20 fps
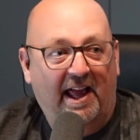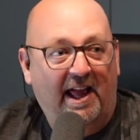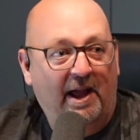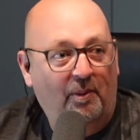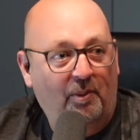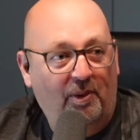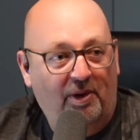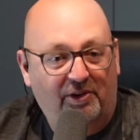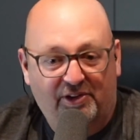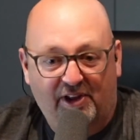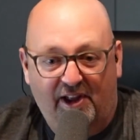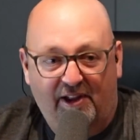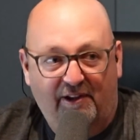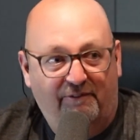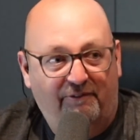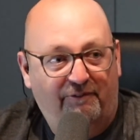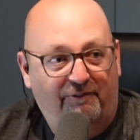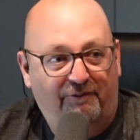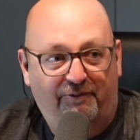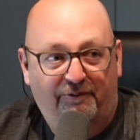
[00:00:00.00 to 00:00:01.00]
It was a
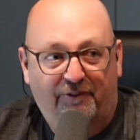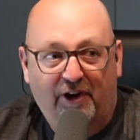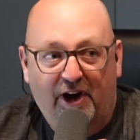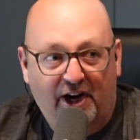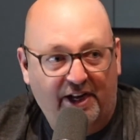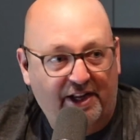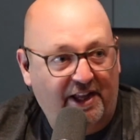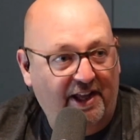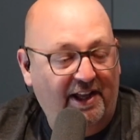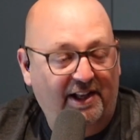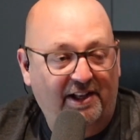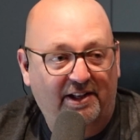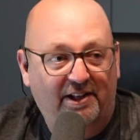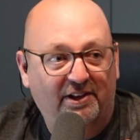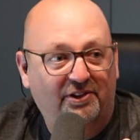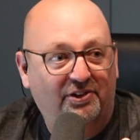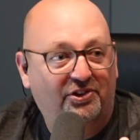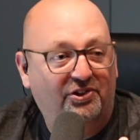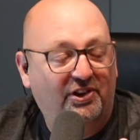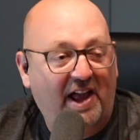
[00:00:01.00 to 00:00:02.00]
fucking
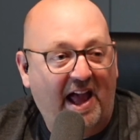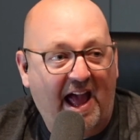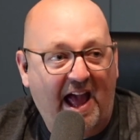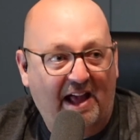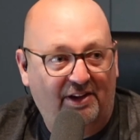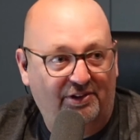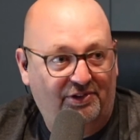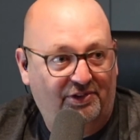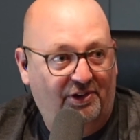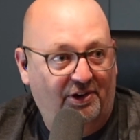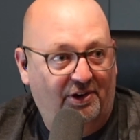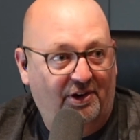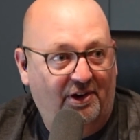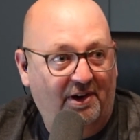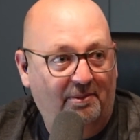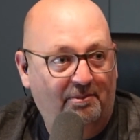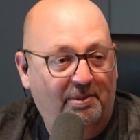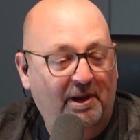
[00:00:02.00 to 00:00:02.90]
disaster.